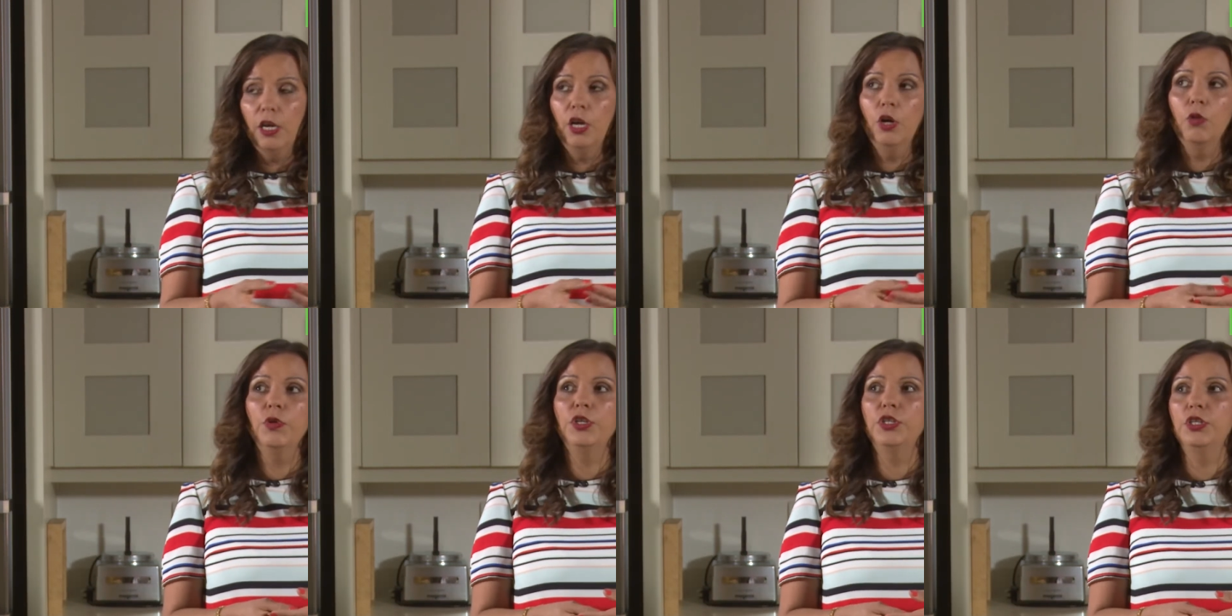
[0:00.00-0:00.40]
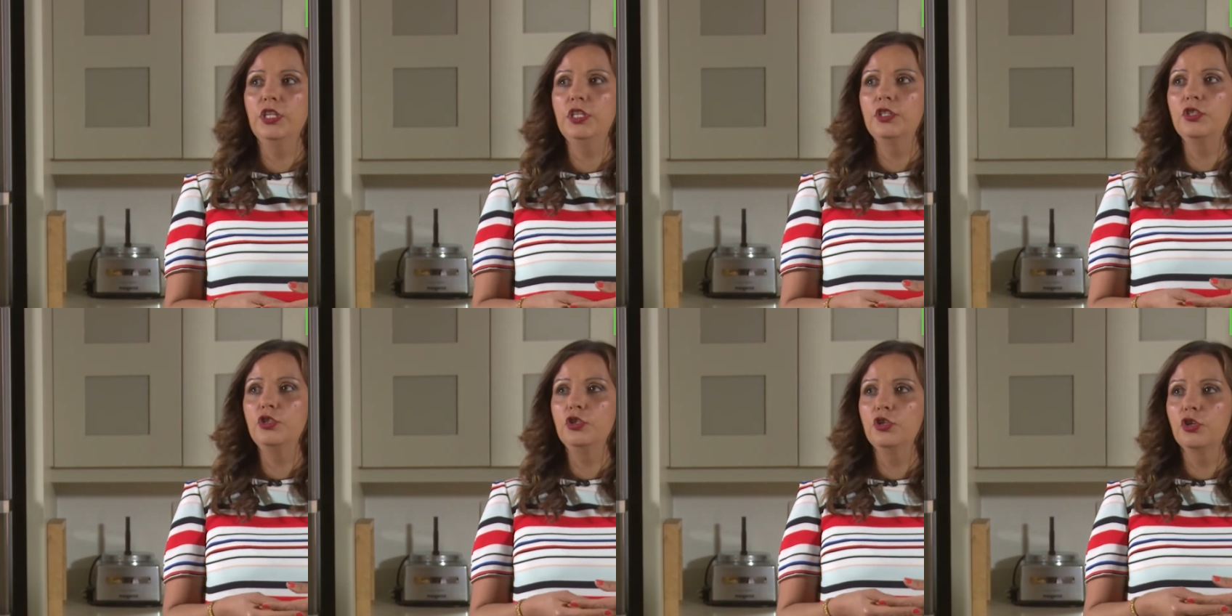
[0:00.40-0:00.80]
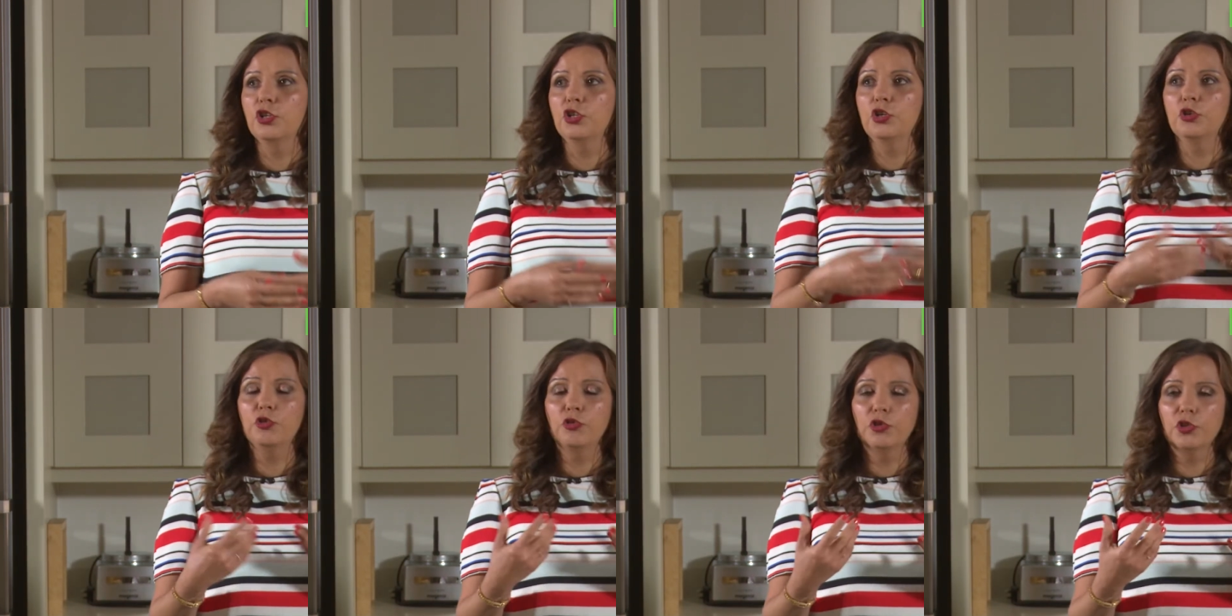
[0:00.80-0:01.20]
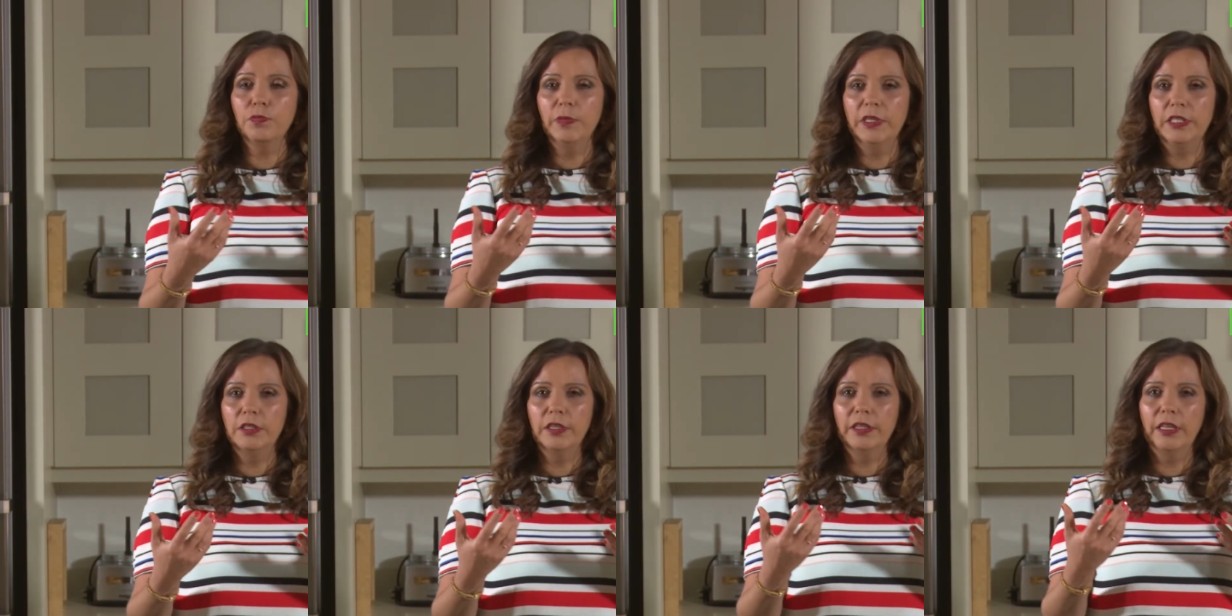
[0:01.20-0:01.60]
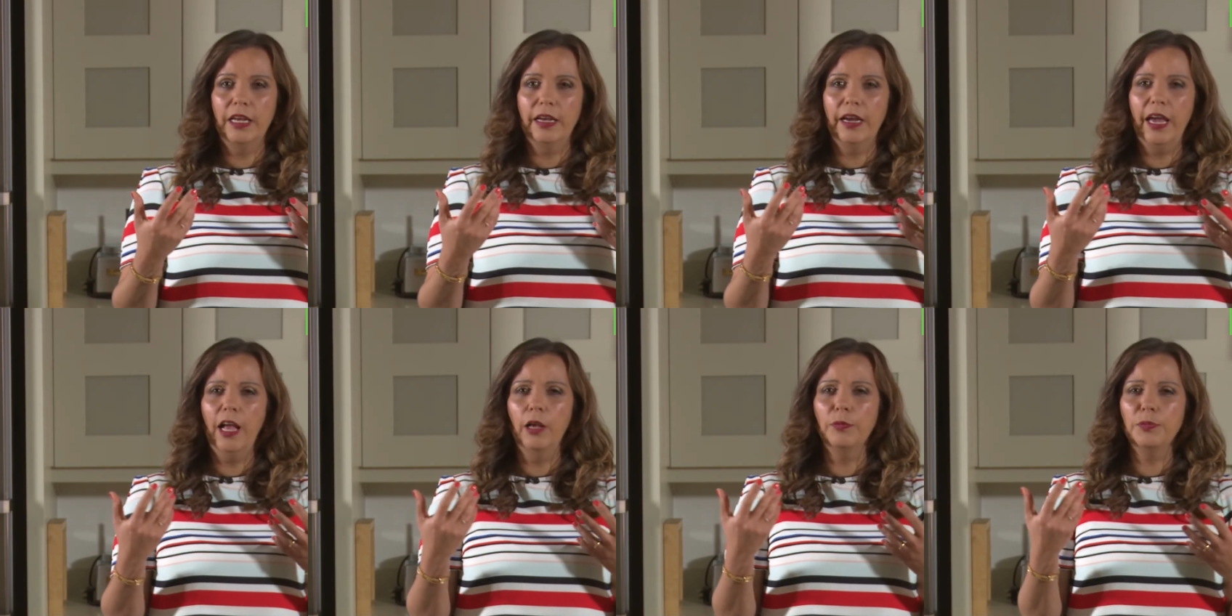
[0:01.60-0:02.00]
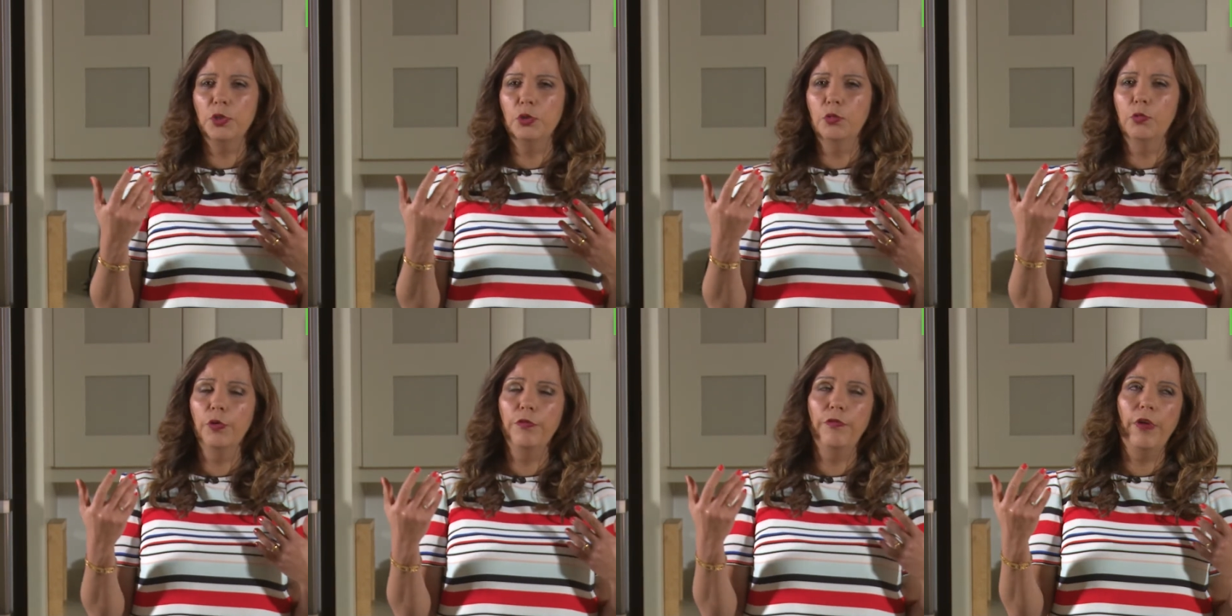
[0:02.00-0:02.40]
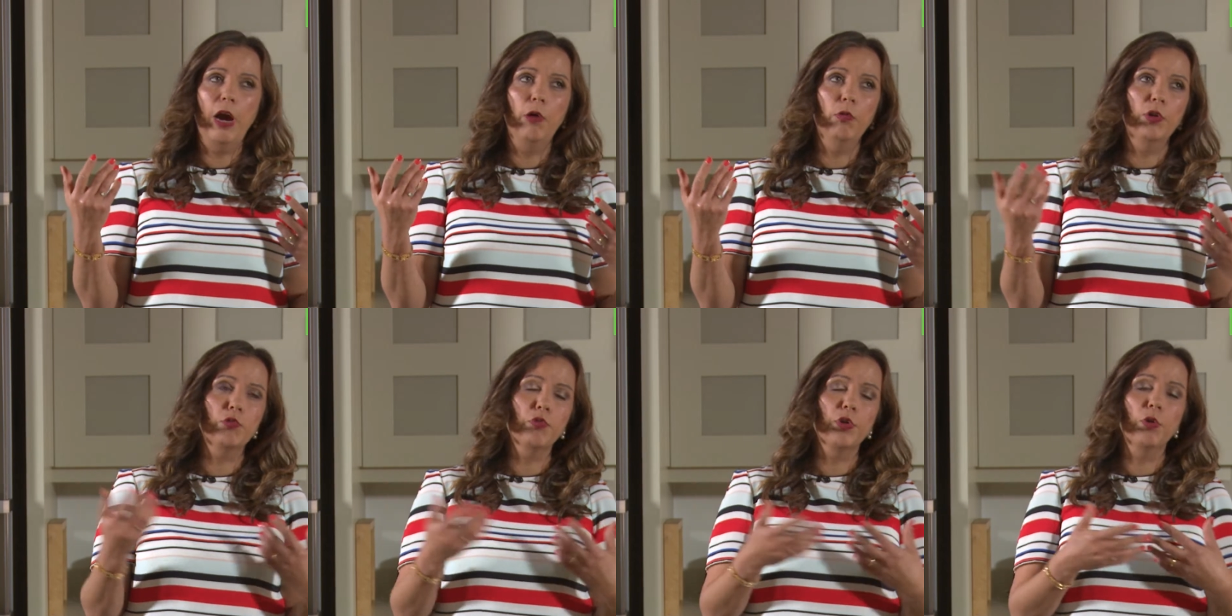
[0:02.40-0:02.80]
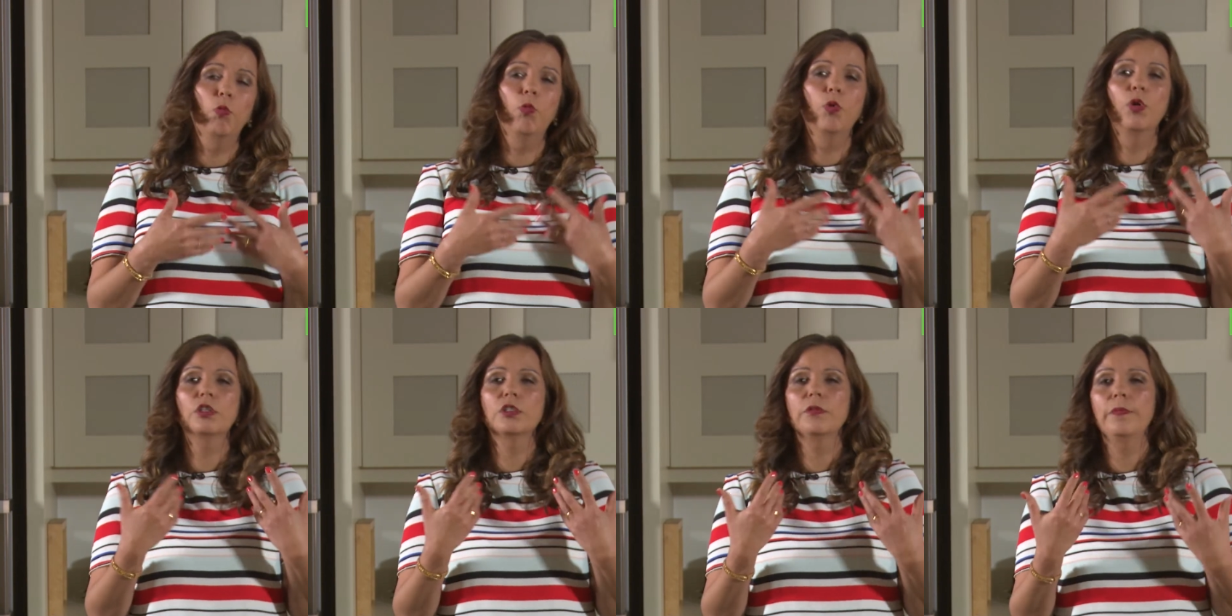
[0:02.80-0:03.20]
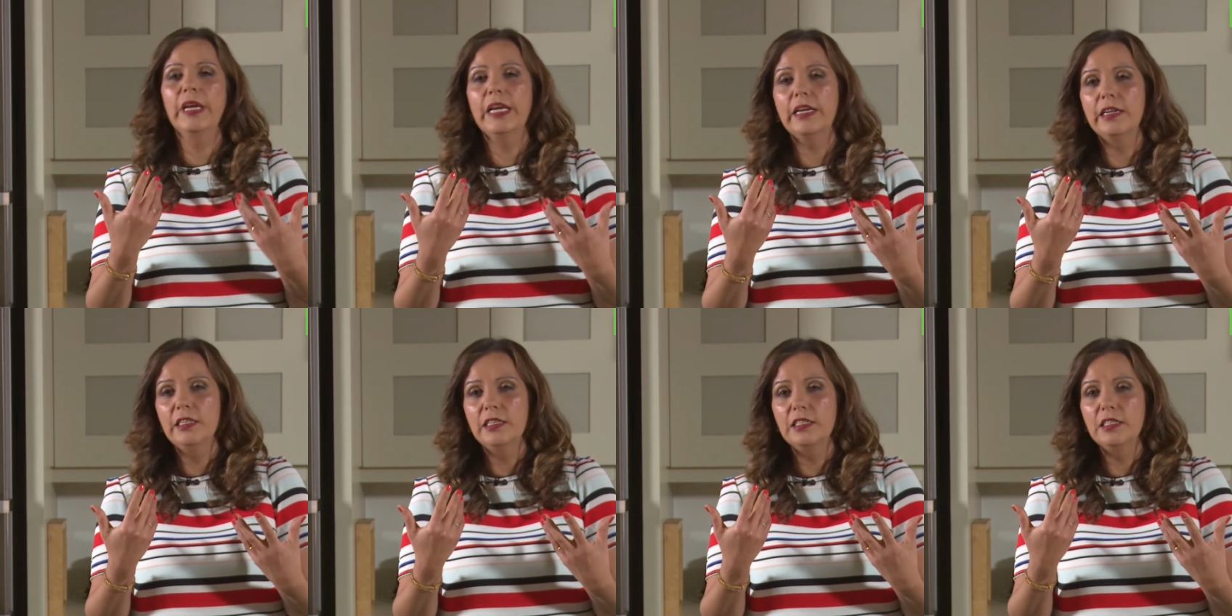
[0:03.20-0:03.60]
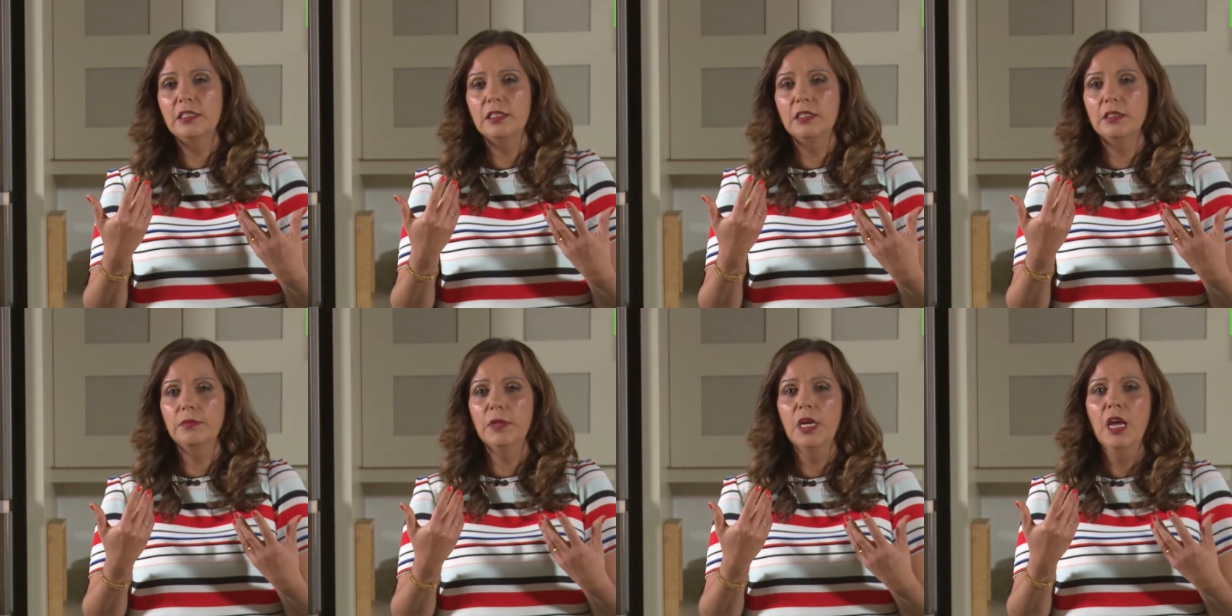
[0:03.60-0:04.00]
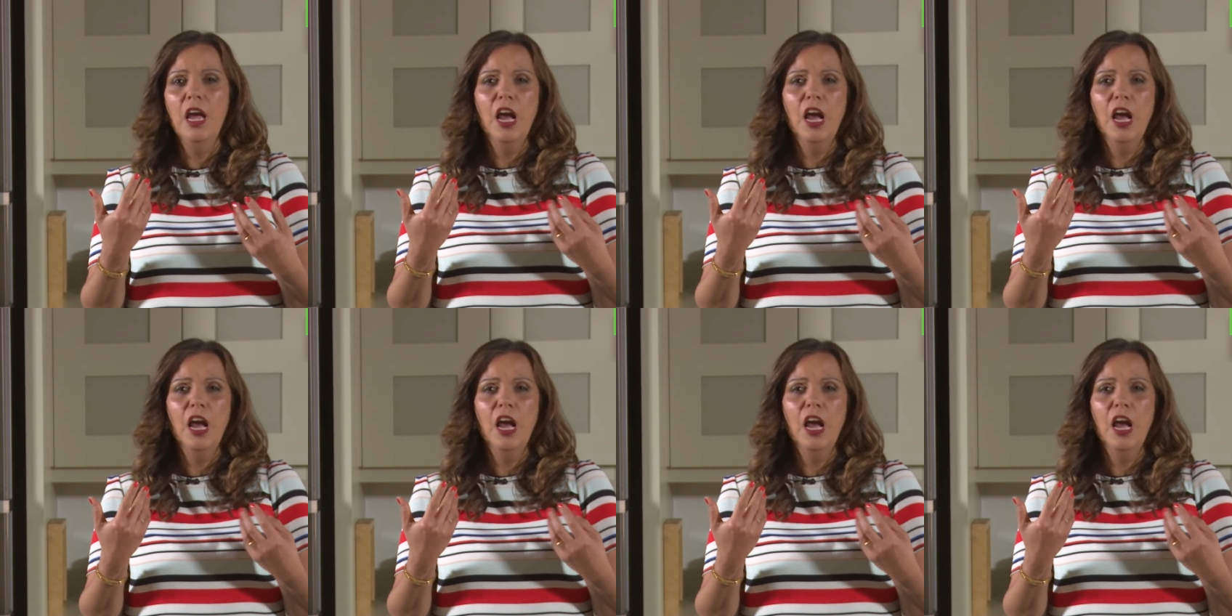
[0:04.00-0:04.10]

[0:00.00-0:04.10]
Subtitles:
which is your neurotransmitter that helps you with our reward mechanism,